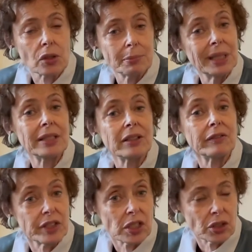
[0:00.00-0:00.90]
million
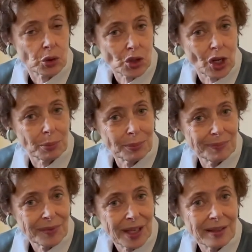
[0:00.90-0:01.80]
visitors come.
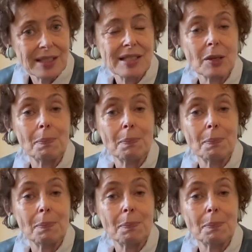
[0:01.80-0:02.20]
This is the